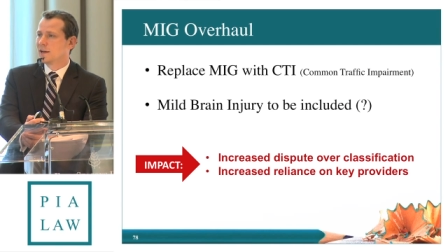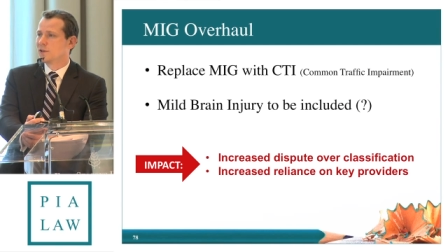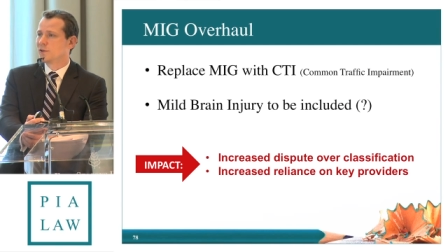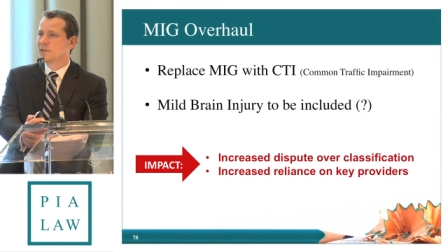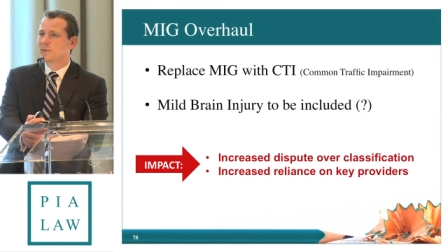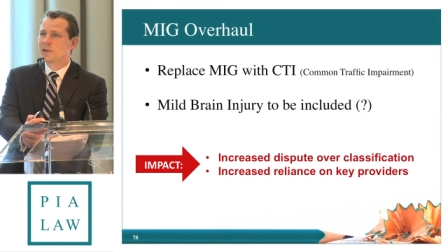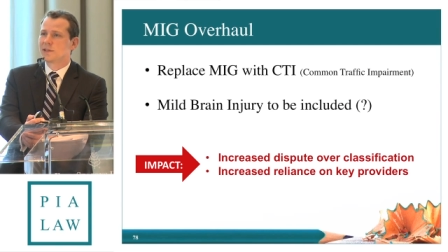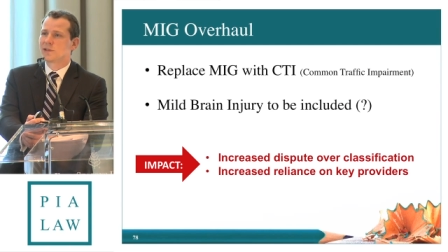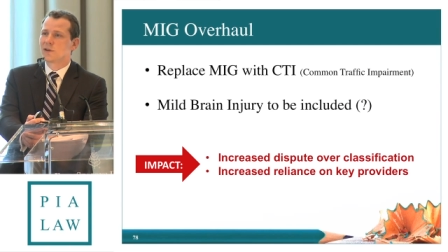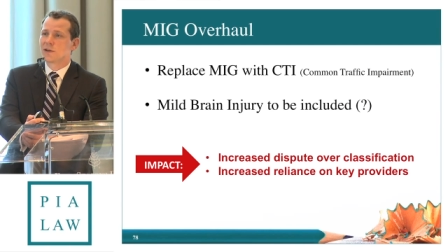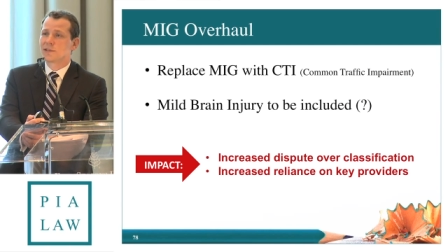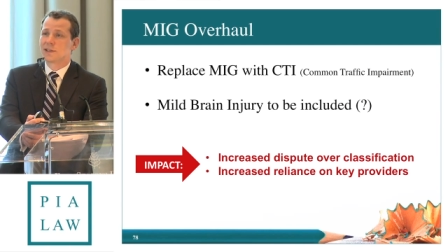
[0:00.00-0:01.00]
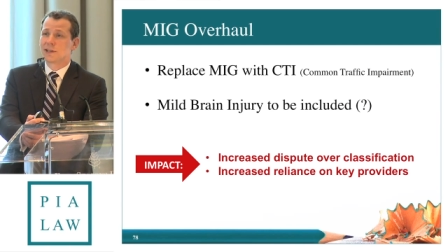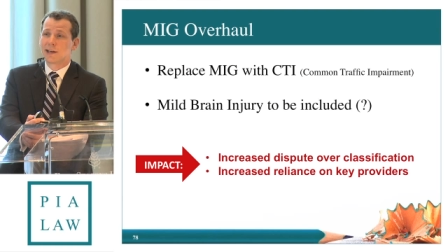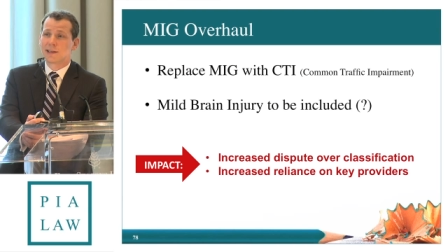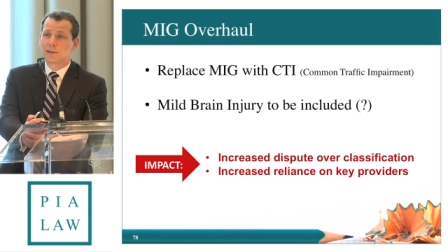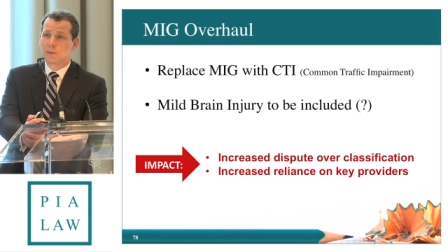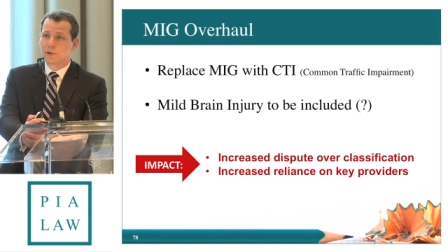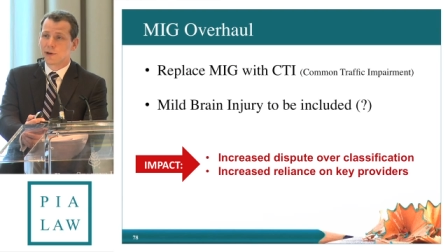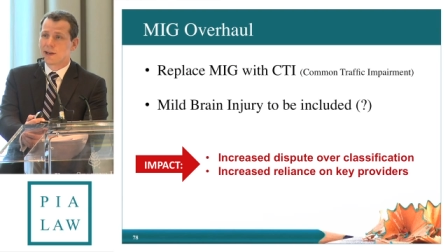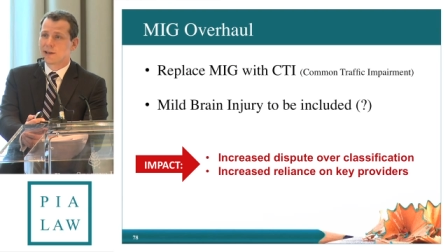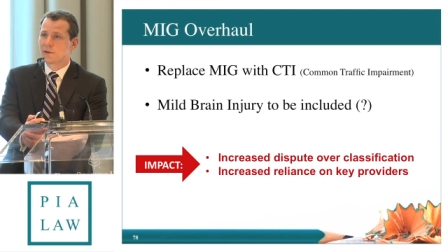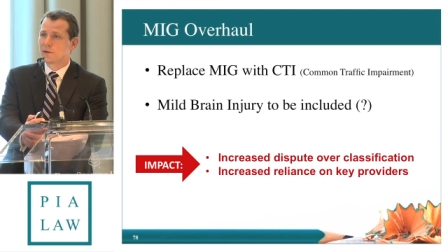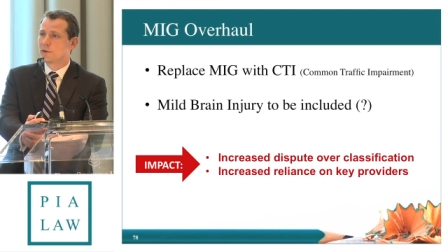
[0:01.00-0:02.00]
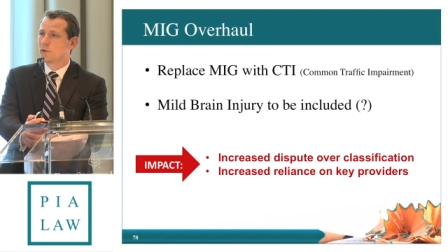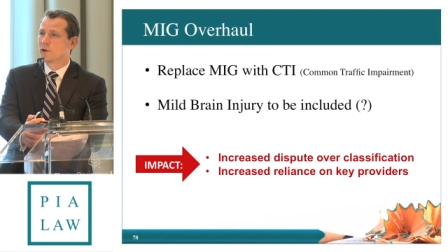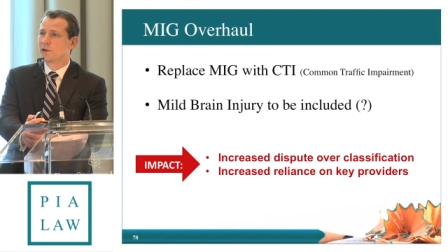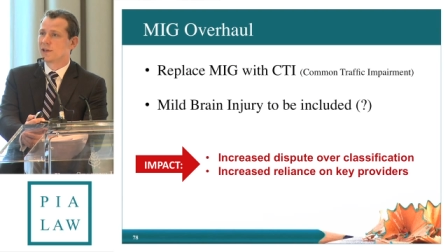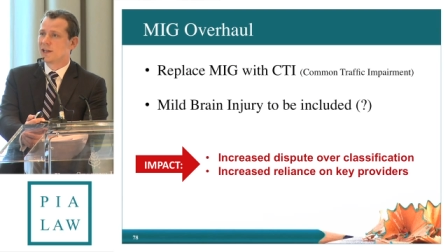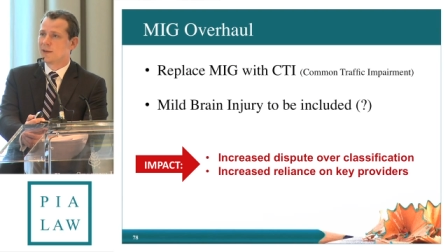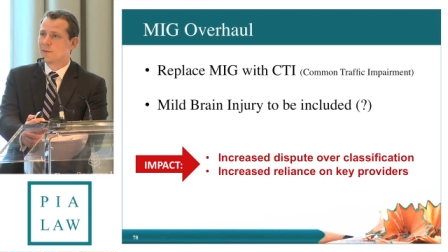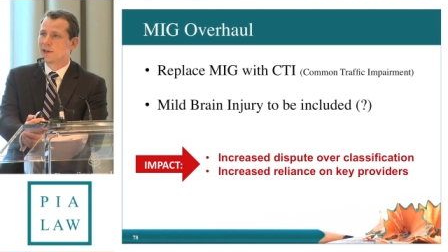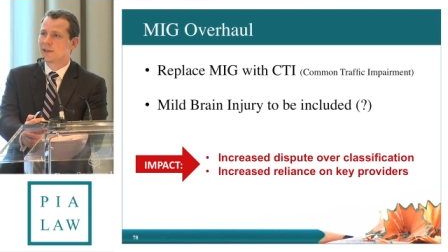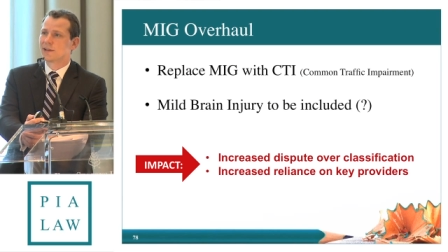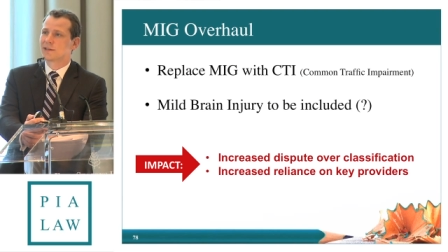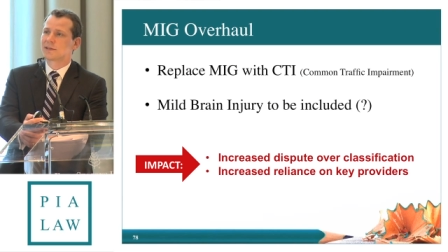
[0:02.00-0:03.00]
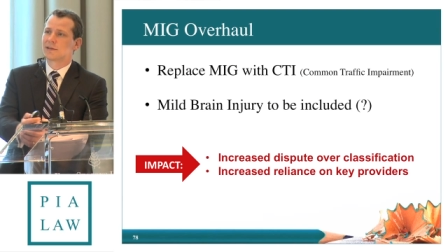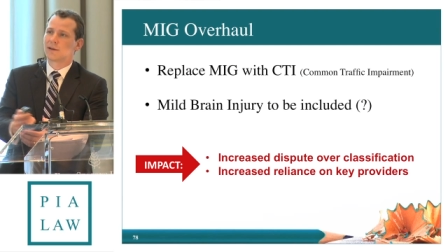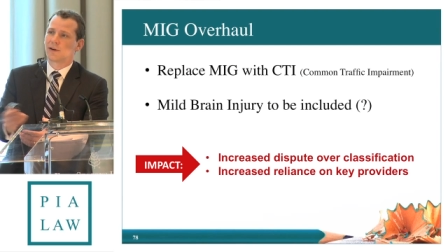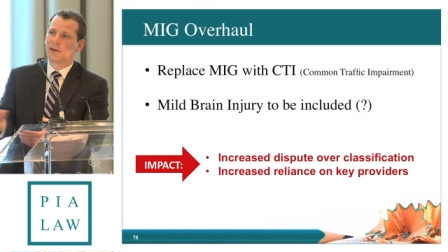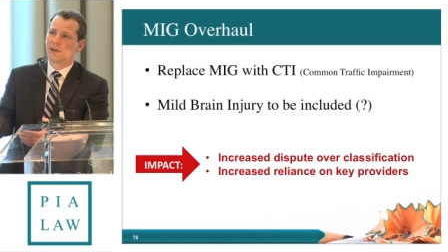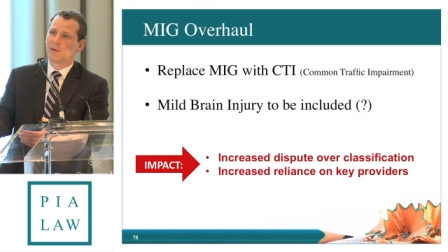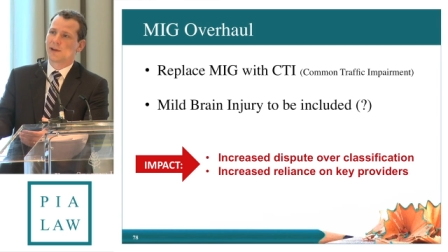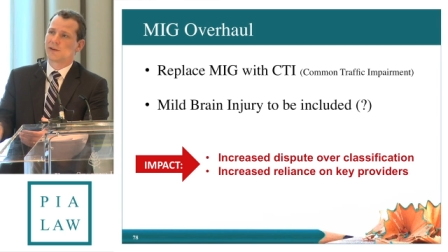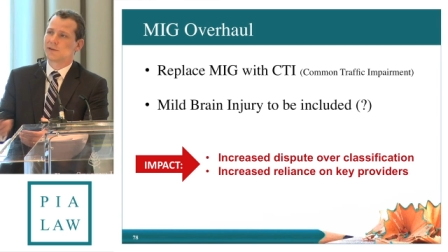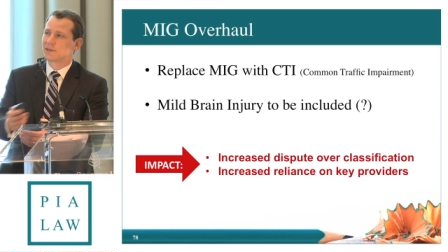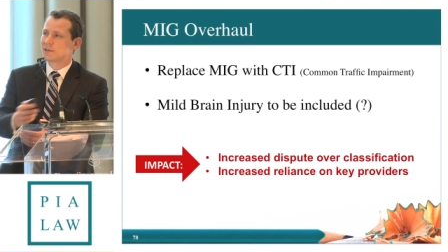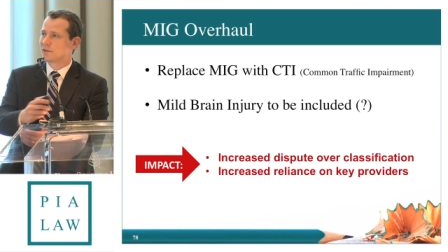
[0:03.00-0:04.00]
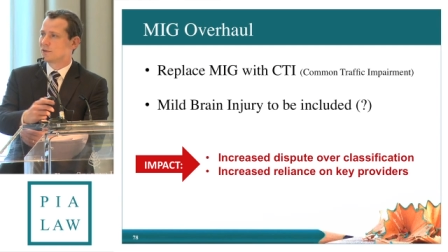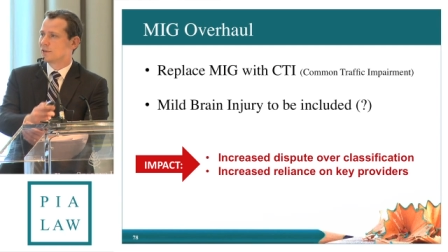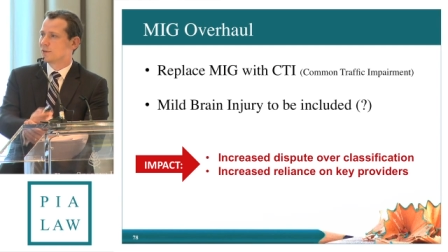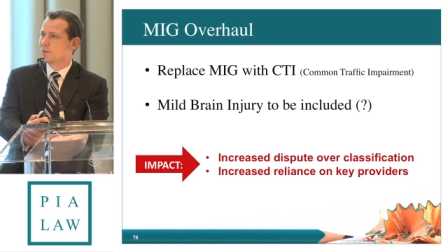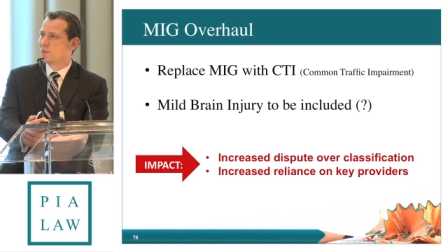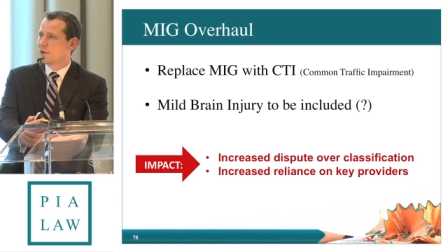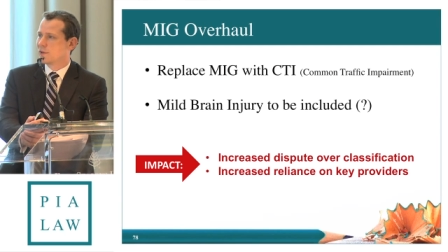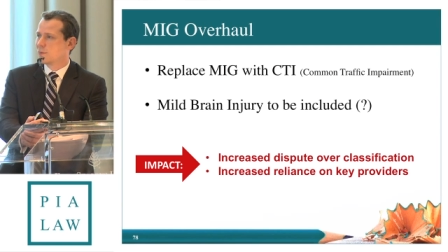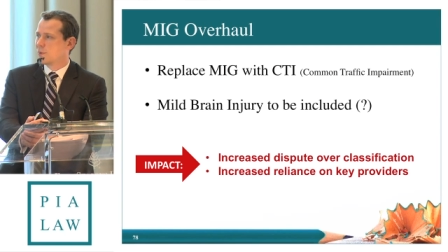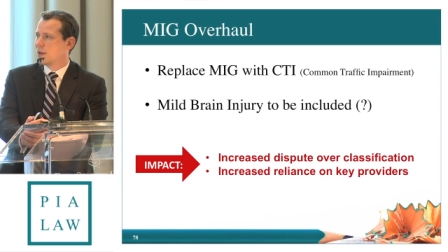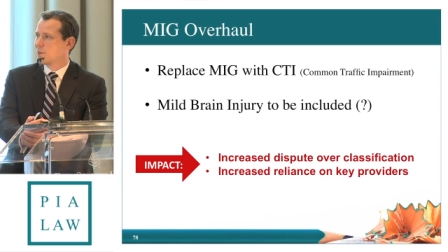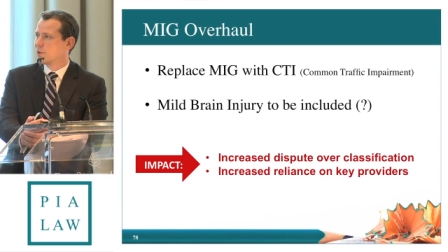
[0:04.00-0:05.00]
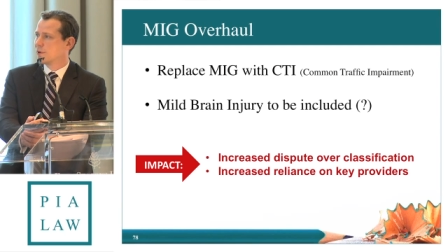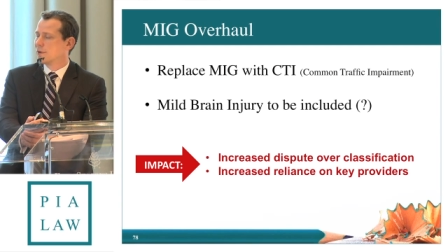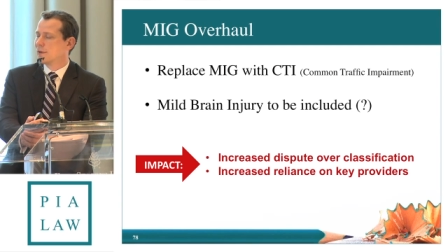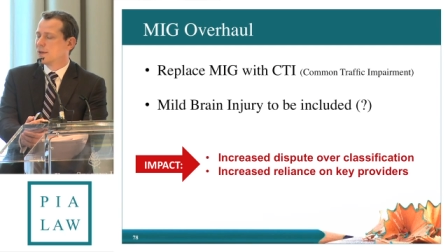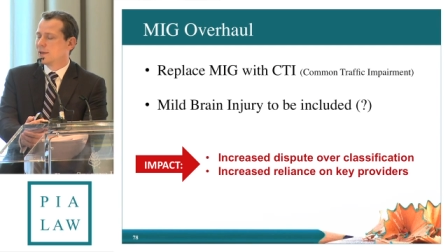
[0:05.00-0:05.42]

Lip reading: You can speak to Darcy and I at the break, or you can email us. Our email addresses are on the paper.